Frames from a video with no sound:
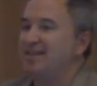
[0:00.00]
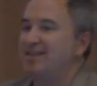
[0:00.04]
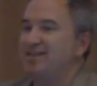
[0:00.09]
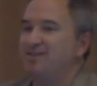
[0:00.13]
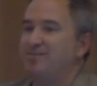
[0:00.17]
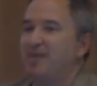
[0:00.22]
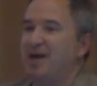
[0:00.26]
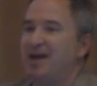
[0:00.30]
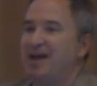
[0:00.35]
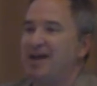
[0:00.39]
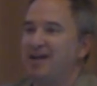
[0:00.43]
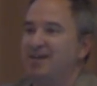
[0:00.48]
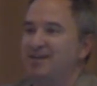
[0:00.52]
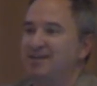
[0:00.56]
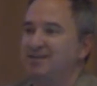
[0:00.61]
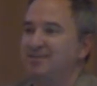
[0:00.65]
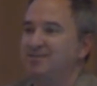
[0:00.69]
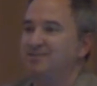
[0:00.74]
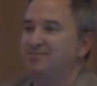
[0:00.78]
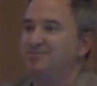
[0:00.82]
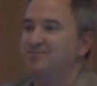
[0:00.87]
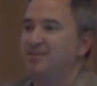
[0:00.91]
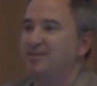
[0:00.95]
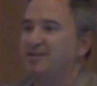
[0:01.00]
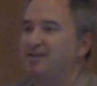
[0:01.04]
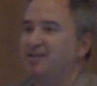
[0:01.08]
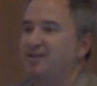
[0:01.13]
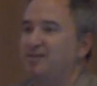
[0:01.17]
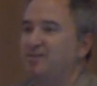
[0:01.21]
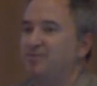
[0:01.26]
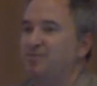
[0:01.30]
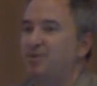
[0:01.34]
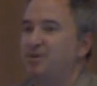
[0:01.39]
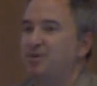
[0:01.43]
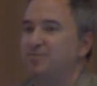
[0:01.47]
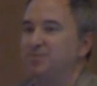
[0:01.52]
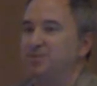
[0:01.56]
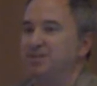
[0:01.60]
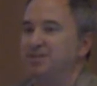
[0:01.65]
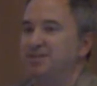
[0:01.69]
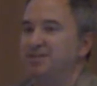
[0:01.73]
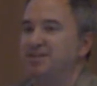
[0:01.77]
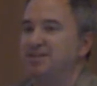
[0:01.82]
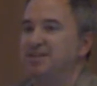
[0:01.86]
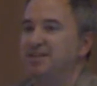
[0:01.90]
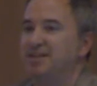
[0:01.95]
there on
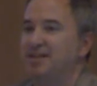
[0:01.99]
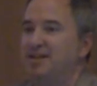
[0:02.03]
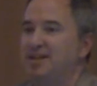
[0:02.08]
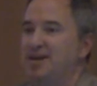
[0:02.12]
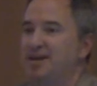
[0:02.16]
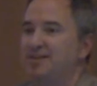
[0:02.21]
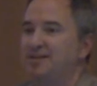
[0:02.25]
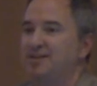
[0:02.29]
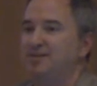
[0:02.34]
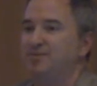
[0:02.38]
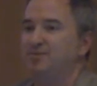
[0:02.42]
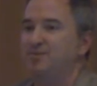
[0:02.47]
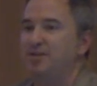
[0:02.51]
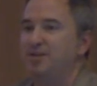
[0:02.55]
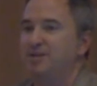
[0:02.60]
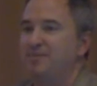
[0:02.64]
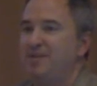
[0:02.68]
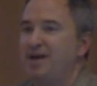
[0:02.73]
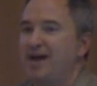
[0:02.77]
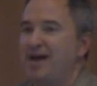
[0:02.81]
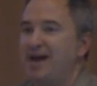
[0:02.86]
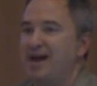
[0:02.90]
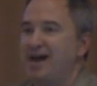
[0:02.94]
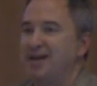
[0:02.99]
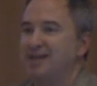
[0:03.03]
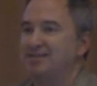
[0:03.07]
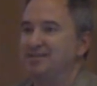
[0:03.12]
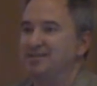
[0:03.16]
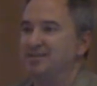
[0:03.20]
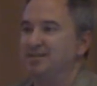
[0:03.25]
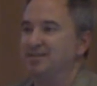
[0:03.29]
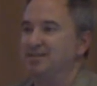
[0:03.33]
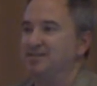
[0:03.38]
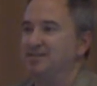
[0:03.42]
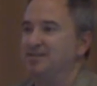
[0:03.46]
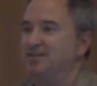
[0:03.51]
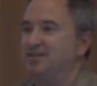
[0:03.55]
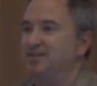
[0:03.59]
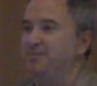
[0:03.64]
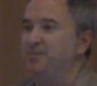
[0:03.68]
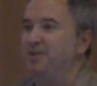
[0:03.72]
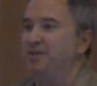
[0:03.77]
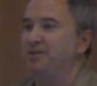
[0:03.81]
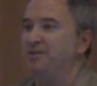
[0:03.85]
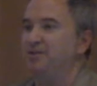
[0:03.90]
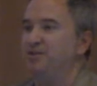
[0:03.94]
purpose. It got there really by accident.
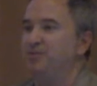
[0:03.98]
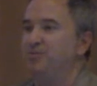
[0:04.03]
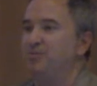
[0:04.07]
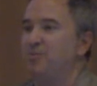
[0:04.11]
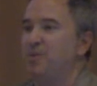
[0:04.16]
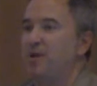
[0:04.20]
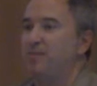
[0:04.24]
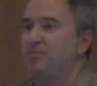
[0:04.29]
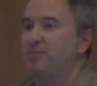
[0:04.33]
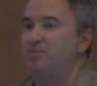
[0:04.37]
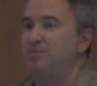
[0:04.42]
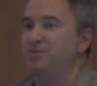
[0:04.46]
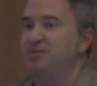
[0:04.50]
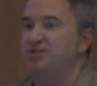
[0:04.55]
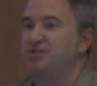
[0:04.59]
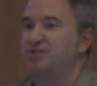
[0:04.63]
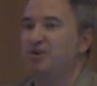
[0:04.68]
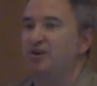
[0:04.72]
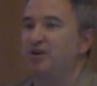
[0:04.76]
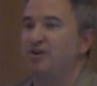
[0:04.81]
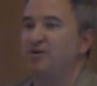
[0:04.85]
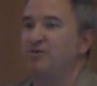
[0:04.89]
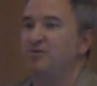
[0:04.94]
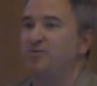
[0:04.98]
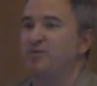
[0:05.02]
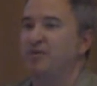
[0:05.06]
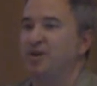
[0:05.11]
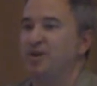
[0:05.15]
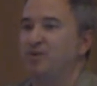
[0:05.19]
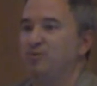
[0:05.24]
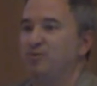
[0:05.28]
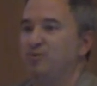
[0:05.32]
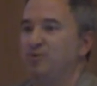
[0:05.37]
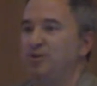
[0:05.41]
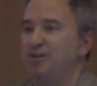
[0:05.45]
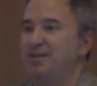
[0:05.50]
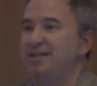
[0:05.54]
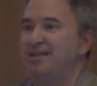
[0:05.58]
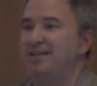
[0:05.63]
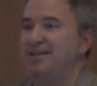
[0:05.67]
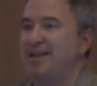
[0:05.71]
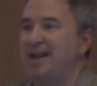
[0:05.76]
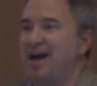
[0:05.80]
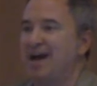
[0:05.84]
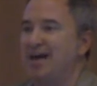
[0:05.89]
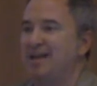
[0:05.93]
I mean, you probably started with a
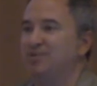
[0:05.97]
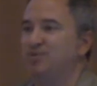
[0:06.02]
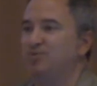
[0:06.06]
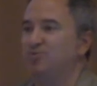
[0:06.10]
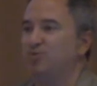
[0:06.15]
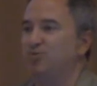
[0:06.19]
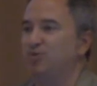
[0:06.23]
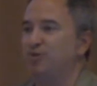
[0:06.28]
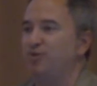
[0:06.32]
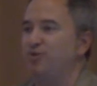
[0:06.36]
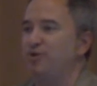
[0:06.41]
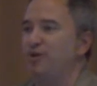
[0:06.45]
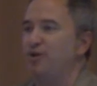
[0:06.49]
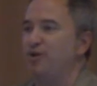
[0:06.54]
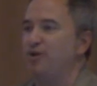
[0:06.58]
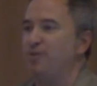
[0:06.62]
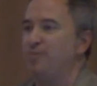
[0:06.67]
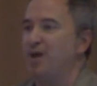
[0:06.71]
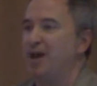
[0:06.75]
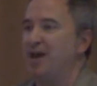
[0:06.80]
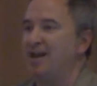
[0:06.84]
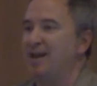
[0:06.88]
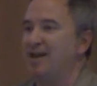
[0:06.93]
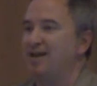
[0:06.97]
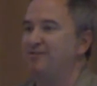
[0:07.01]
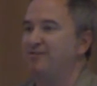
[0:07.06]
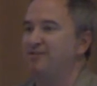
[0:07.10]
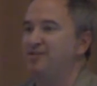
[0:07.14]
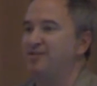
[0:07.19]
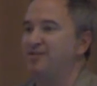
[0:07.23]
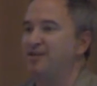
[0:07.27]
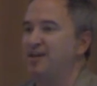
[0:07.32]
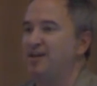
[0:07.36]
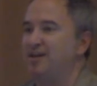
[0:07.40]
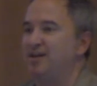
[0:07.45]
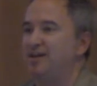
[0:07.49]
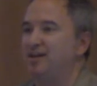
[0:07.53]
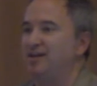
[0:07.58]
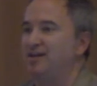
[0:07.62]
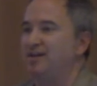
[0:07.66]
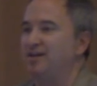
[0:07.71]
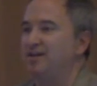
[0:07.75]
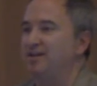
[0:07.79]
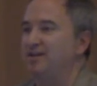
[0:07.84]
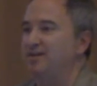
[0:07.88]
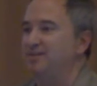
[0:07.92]
really nice wardrobe, had
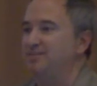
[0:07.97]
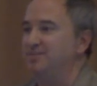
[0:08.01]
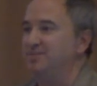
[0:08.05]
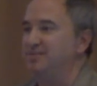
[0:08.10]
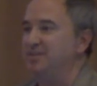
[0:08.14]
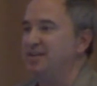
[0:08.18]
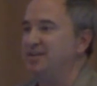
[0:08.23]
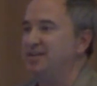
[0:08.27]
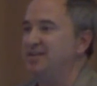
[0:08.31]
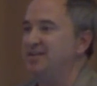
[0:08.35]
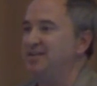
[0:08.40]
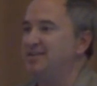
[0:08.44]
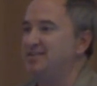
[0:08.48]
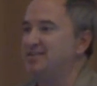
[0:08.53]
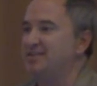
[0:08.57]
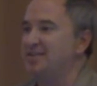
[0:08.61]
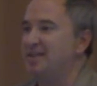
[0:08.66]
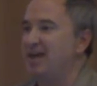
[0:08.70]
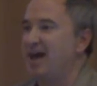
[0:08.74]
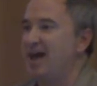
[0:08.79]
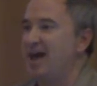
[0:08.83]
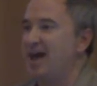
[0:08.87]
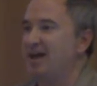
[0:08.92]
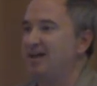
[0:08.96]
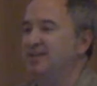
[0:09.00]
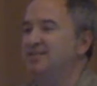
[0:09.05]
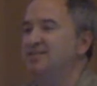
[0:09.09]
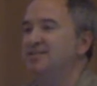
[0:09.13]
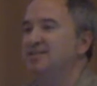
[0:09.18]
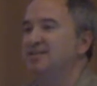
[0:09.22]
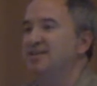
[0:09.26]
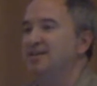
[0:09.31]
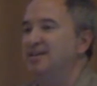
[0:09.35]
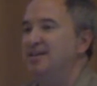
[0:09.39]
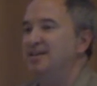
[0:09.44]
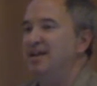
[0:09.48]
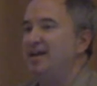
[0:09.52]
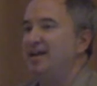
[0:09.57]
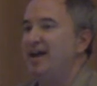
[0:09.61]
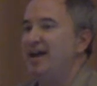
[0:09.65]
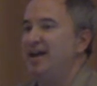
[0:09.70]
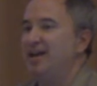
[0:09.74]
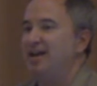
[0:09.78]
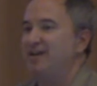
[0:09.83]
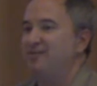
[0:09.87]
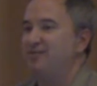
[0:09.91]
everything neatly stacked,
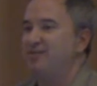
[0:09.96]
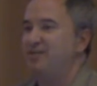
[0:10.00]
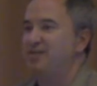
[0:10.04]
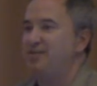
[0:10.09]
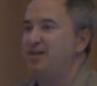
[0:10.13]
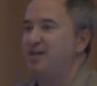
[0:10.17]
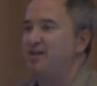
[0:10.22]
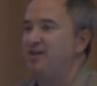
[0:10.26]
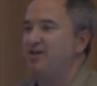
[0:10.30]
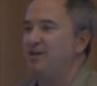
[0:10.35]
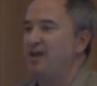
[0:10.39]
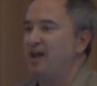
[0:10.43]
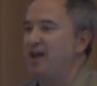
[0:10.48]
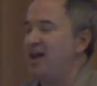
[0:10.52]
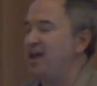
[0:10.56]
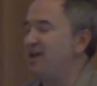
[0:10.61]
had everything on